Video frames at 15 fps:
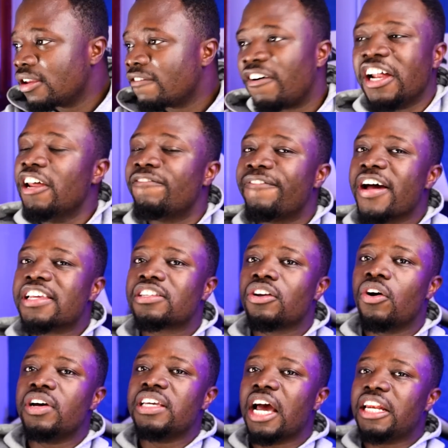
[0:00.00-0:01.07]
Funny face,
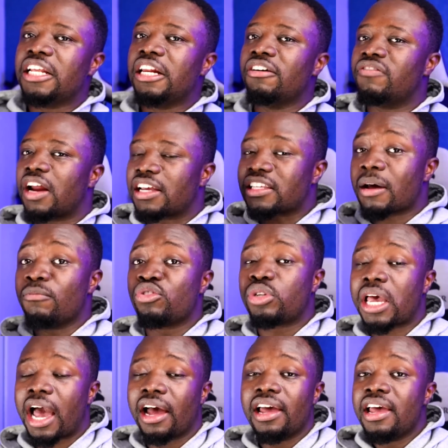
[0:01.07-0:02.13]
no, near deliverance. I
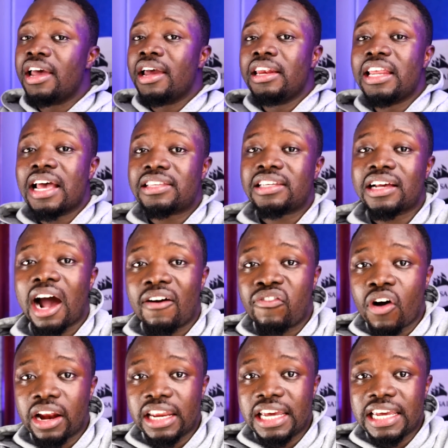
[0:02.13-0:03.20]
wish near sick of
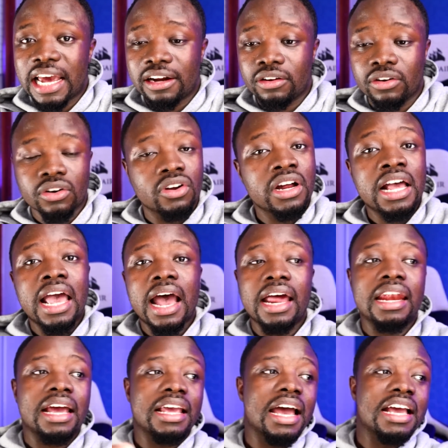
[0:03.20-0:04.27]
1 year, no,
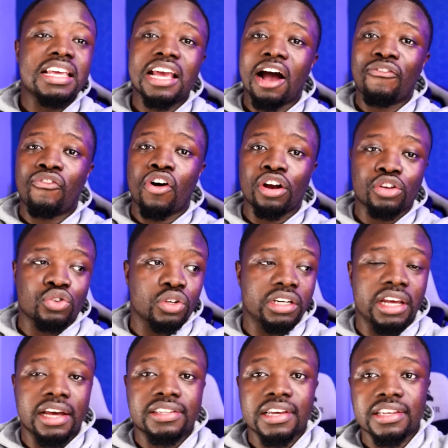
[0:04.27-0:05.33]
and I hear him have one or so.
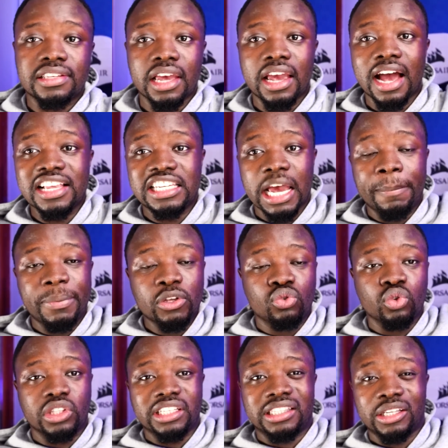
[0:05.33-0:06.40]
Yes, they say, had you been
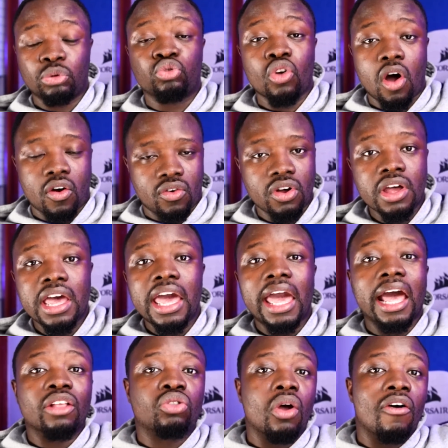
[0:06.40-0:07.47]
to the TikTok?
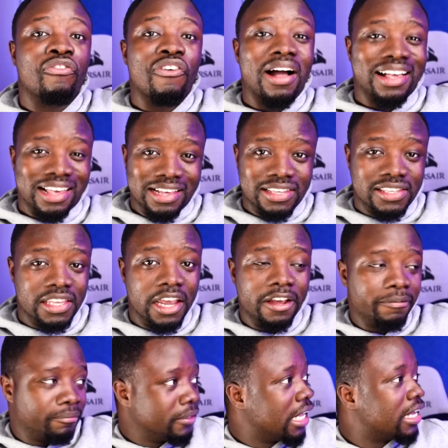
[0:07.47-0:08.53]
Hey, Tom, fucking
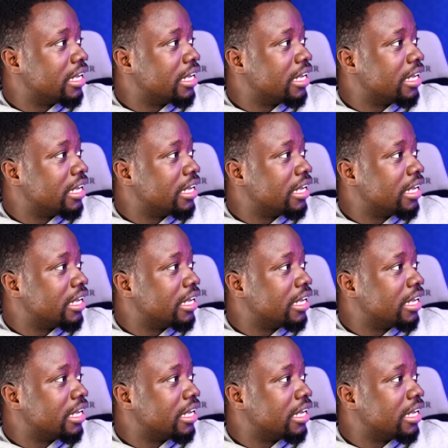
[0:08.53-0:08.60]
stay.